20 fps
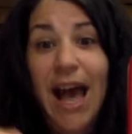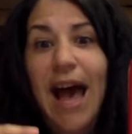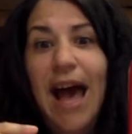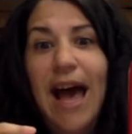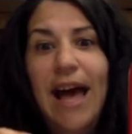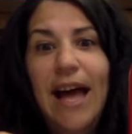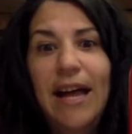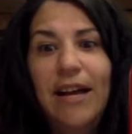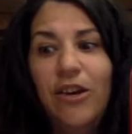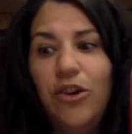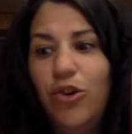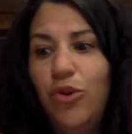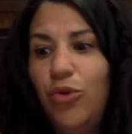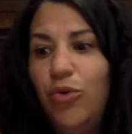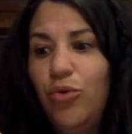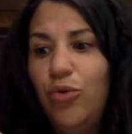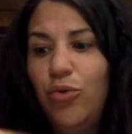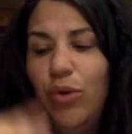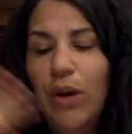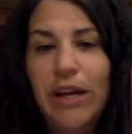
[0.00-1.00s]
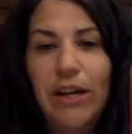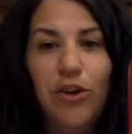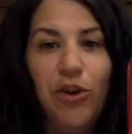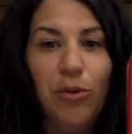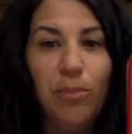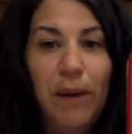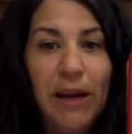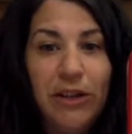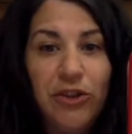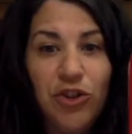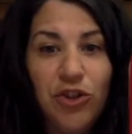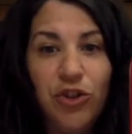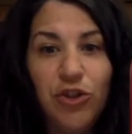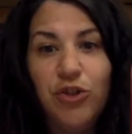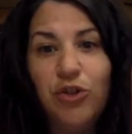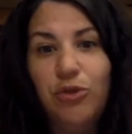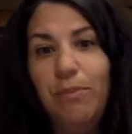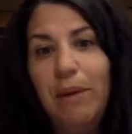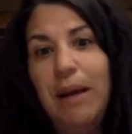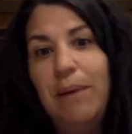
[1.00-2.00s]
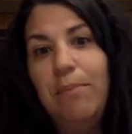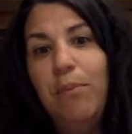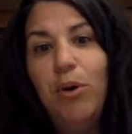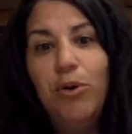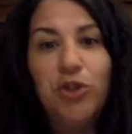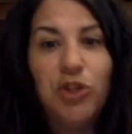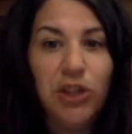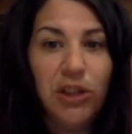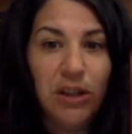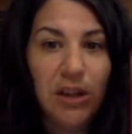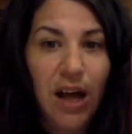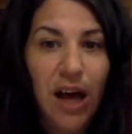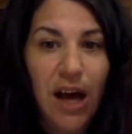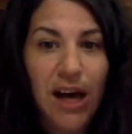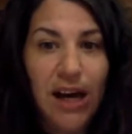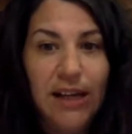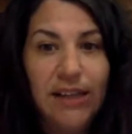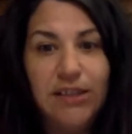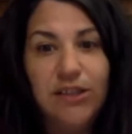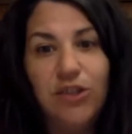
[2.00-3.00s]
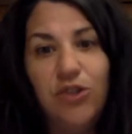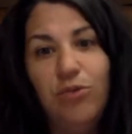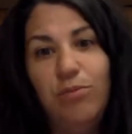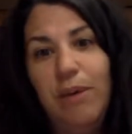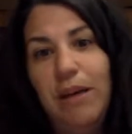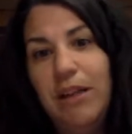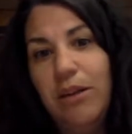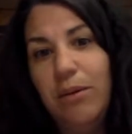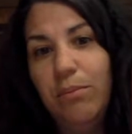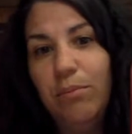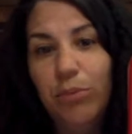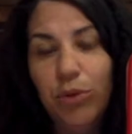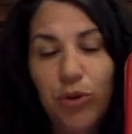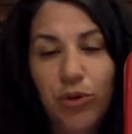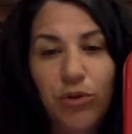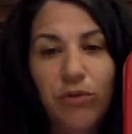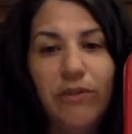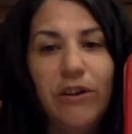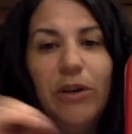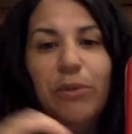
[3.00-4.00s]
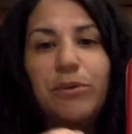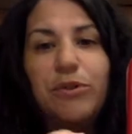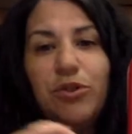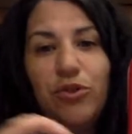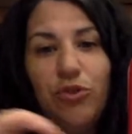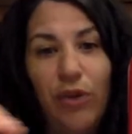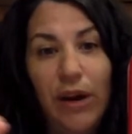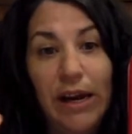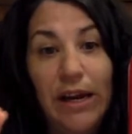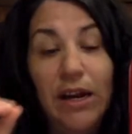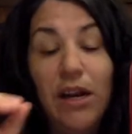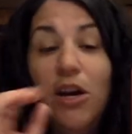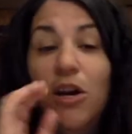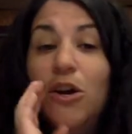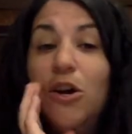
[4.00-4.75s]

and in your pictures, you made motion lines and you made them move. It was great.